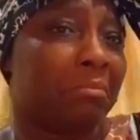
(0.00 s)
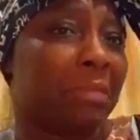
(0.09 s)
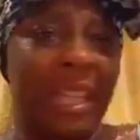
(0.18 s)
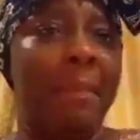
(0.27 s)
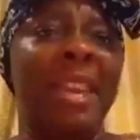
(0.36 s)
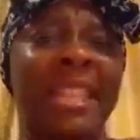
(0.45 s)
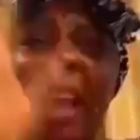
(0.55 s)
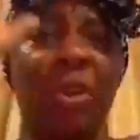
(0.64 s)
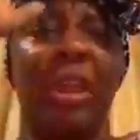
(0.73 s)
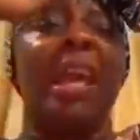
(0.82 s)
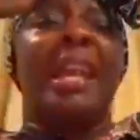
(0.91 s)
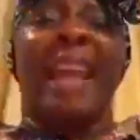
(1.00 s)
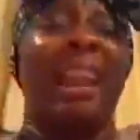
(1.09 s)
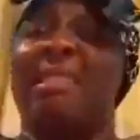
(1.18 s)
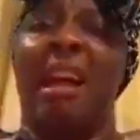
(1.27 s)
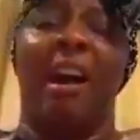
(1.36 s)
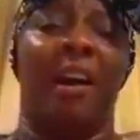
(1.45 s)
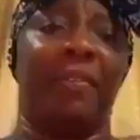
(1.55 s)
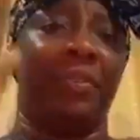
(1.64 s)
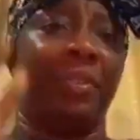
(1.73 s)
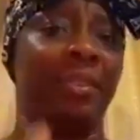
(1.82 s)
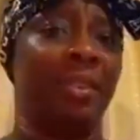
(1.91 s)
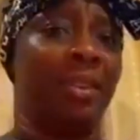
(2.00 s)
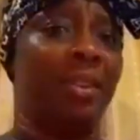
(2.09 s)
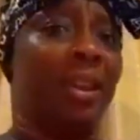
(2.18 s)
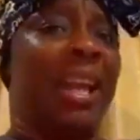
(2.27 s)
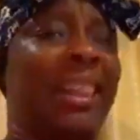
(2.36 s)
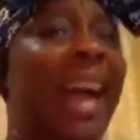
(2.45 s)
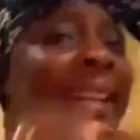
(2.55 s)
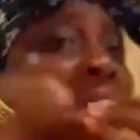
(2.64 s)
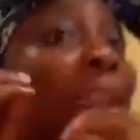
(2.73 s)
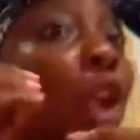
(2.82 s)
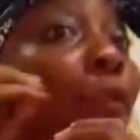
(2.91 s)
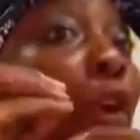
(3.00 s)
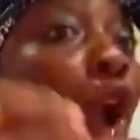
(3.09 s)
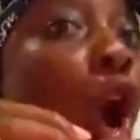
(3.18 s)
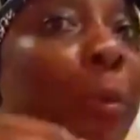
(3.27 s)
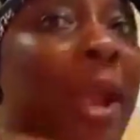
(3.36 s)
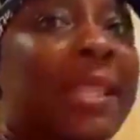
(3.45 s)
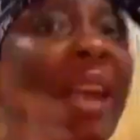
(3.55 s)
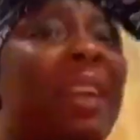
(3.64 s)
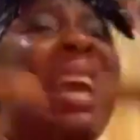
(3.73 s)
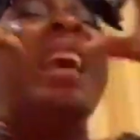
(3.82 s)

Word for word: Let me tell you that love. That is the kind of God we are serving.